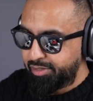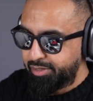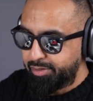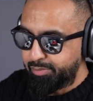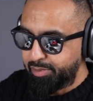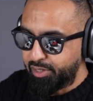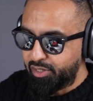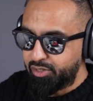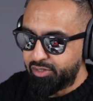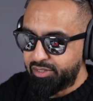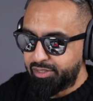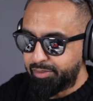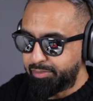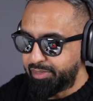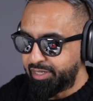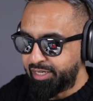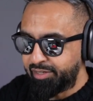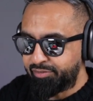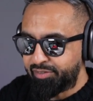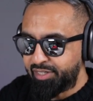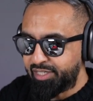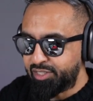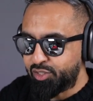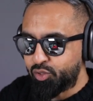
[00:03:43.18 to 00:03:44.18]
Because, I mean,
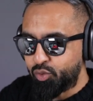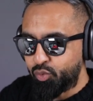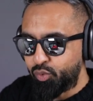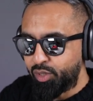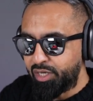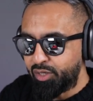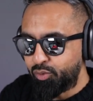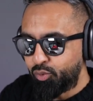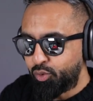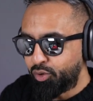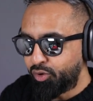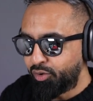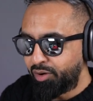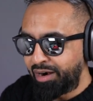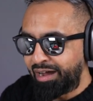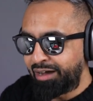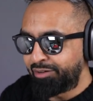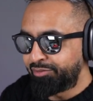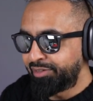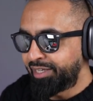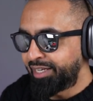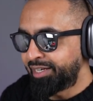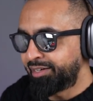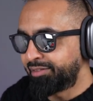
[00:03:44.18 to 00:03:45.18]
if there's screen all
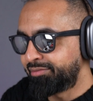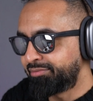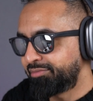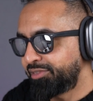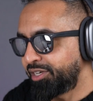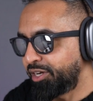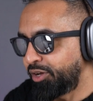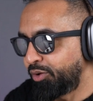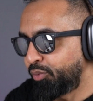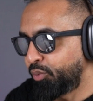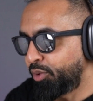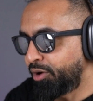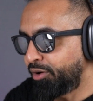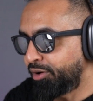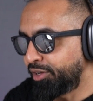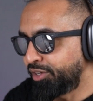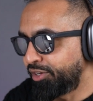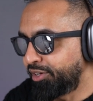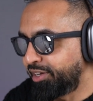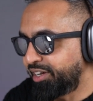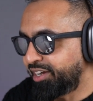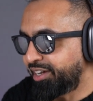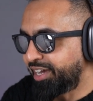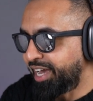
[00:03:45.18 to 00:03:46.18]
around, then, where are
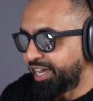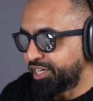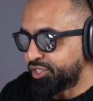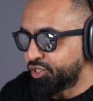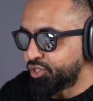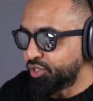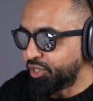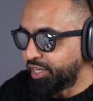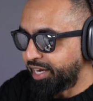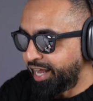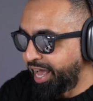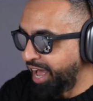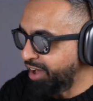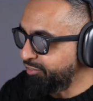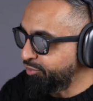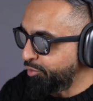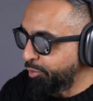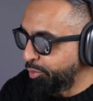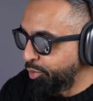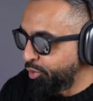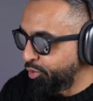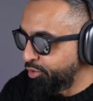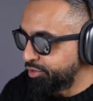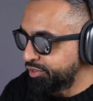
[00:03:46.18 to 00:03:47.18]
you actually going to have a
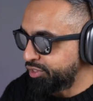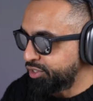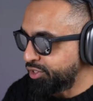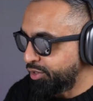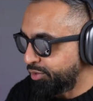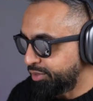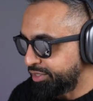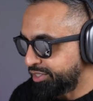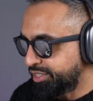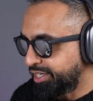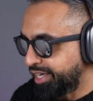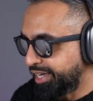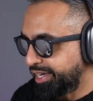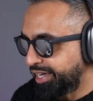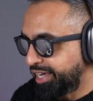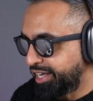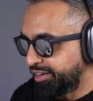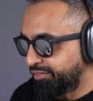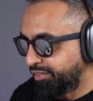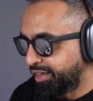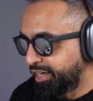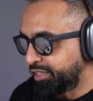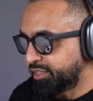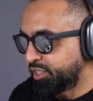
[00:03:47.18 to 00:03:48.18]
port? So it's like
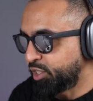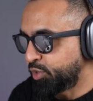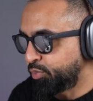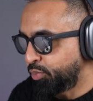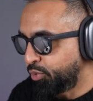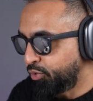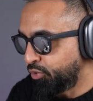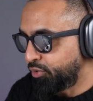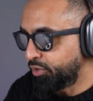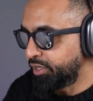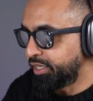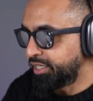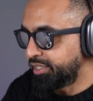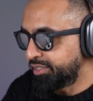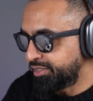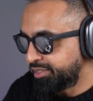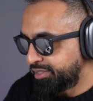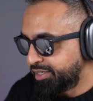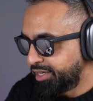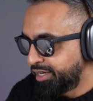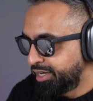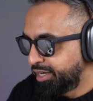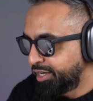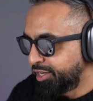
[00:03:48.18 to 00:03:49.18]
kind of like this
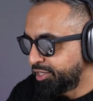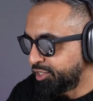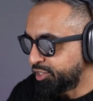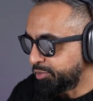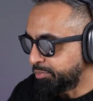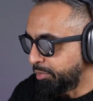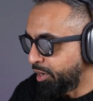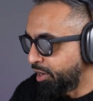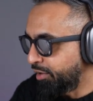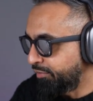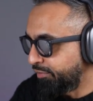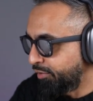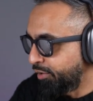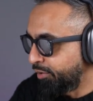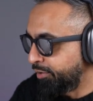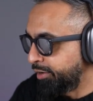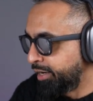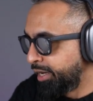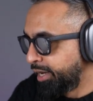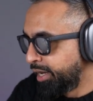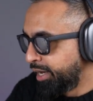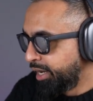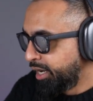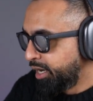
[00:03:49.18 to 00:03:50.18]
portless smartphone.
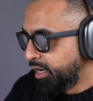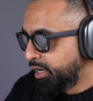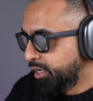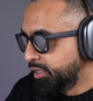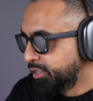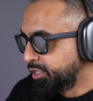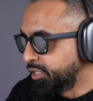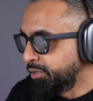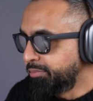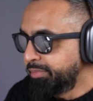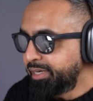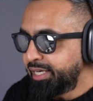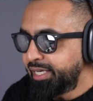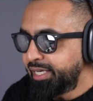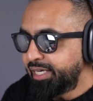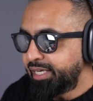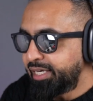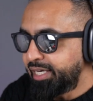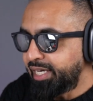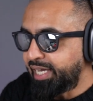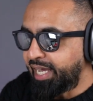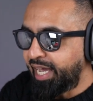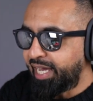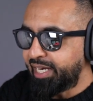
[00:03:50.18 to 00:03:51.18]
To me,
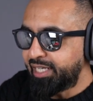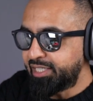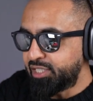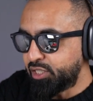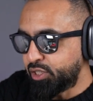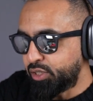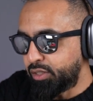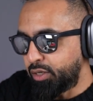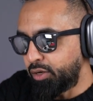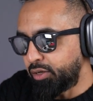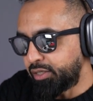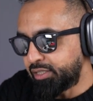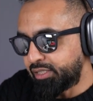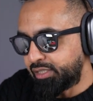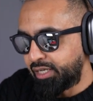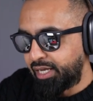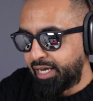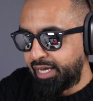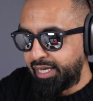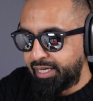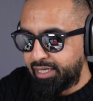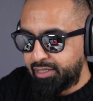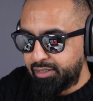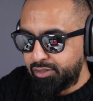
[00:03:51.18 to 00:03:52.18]
it kind of just looks
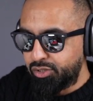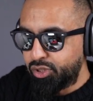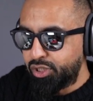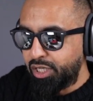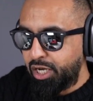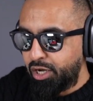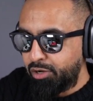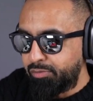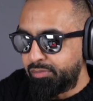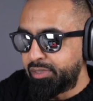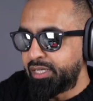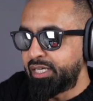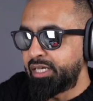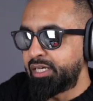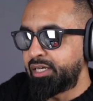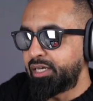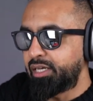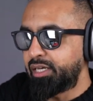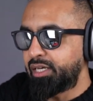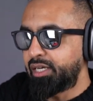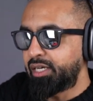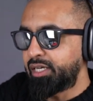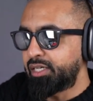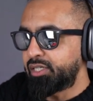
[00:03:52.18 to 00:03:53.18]
like
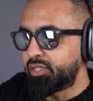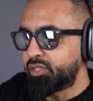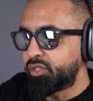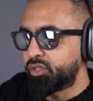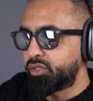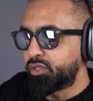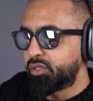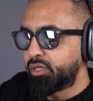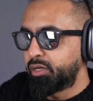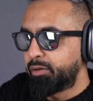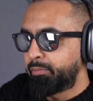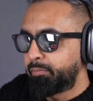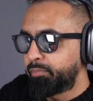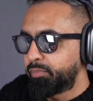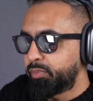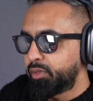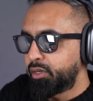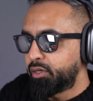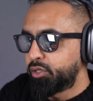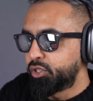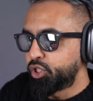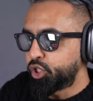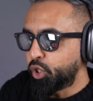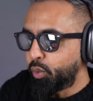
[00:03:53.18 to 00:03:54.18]
Xiaomi is
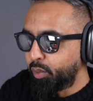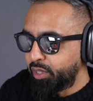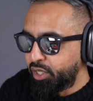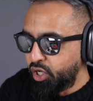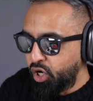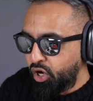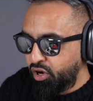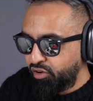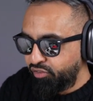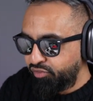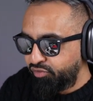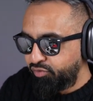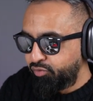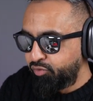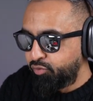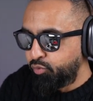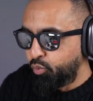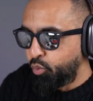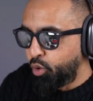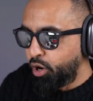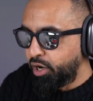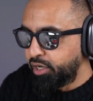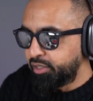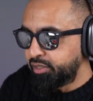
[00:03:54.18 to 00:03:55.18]
showing off
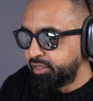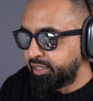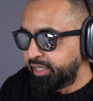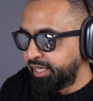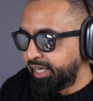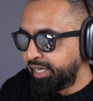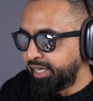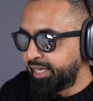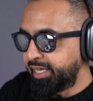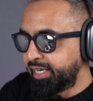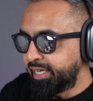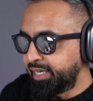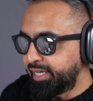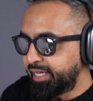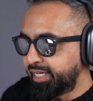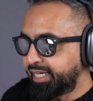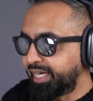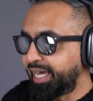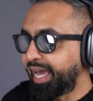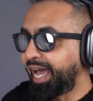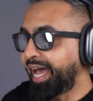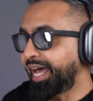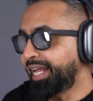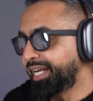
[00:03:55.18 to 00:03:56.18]
what they
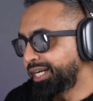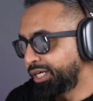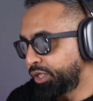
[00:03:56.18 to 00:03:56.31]
can